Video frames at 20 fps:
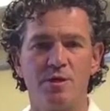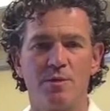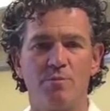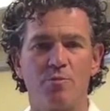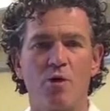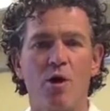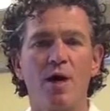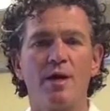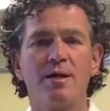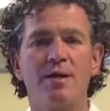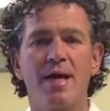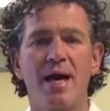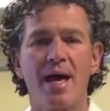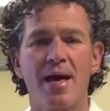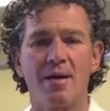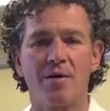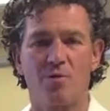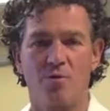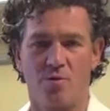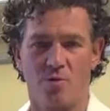In broad
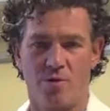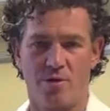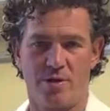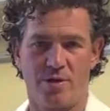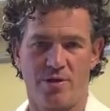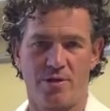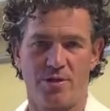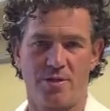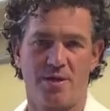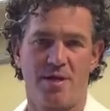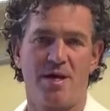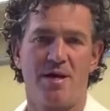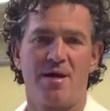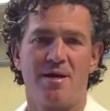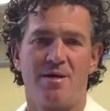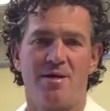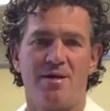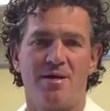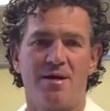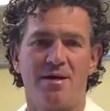categories,
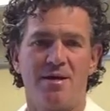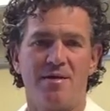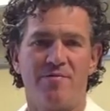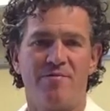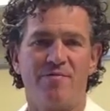the